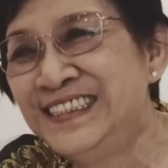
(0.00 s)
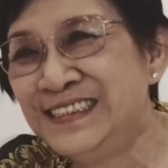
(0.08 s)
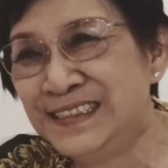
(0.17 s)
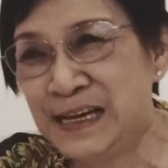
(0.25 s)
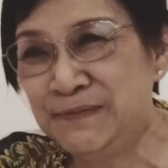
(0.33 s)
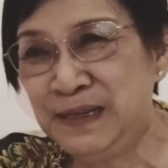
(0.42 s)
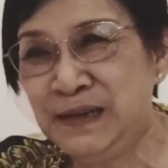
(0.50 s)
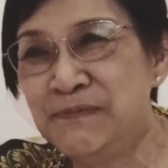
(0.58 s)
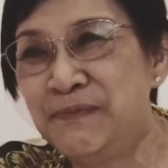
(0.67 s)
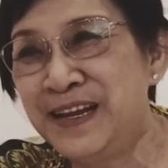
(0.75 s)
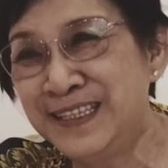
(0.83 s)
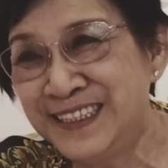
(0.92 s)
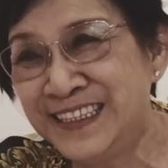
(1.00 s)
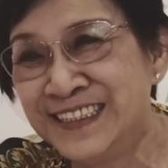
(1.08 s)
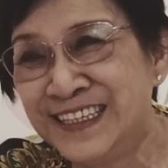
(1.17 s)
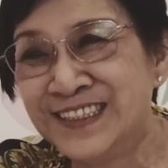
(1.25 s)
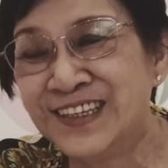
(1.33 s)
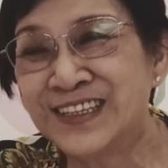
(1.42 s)
the place
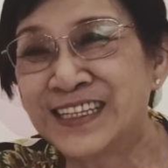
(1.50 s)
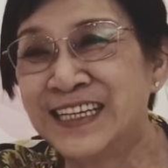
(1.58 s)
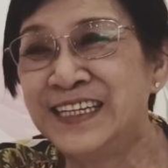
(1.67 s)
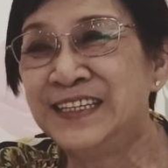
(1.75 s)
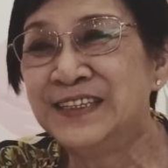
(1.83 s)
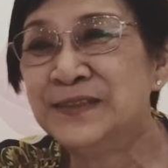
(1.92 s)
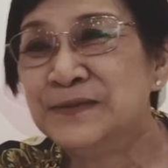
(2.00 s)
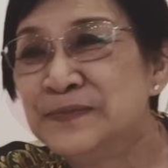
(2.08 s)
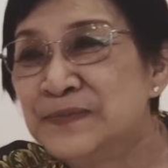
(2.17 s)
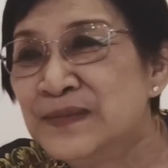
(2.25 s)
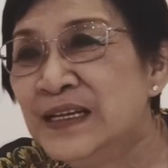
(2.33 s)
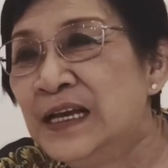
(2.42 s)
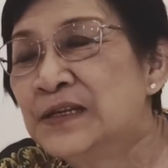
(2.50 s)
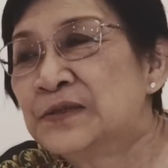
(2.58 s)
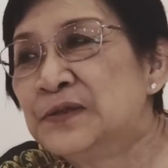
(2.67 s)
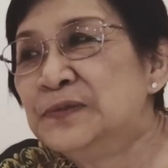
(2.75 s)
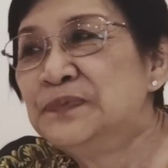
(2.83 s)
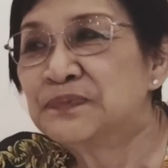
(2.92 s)
is not clean. No?
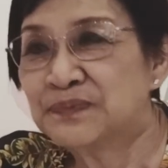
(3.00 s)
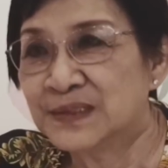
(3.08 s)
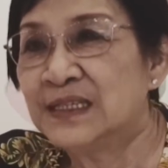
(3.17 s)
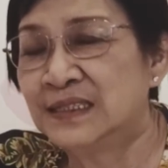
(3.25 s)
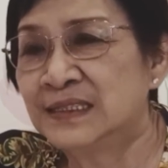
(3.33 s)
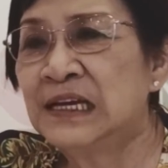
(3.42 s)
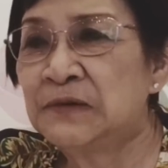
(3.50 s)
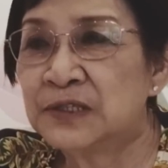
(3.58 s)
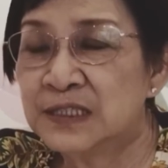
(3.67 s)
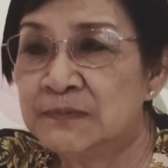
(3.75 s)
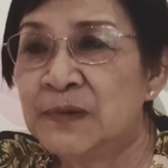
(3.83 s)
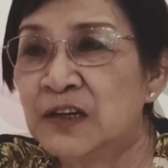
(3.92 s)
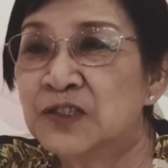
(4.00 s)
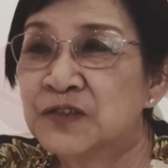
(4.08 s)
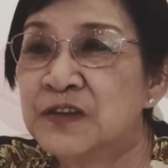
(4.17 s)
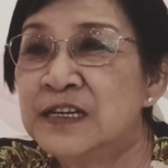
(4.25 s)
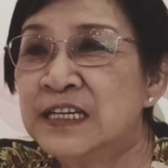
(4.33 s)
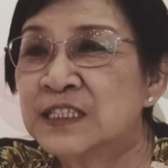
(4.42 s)
So that was my
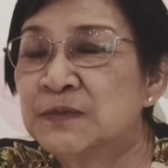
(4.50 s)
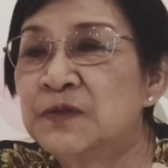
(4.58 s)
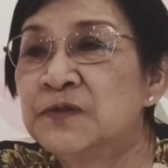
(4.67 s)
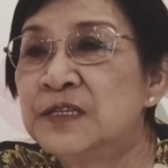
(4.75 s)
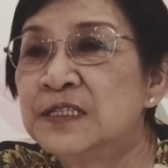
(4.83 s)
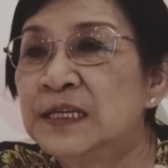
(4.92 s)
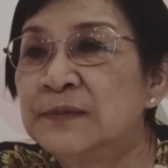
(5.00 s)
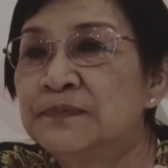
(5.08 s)
Australian experience.